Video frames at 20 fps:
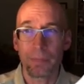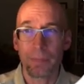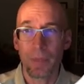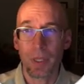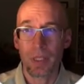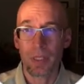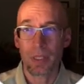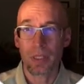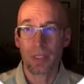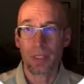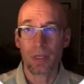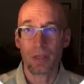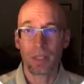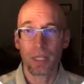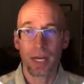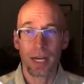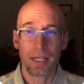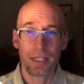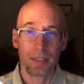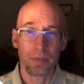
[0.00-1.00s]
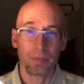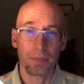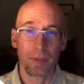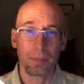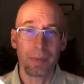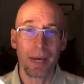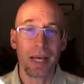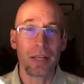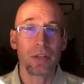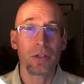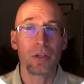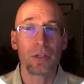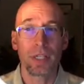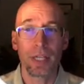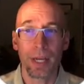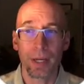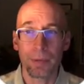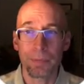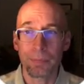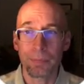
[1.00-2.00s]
It's a skill that hasn't been mastered yet.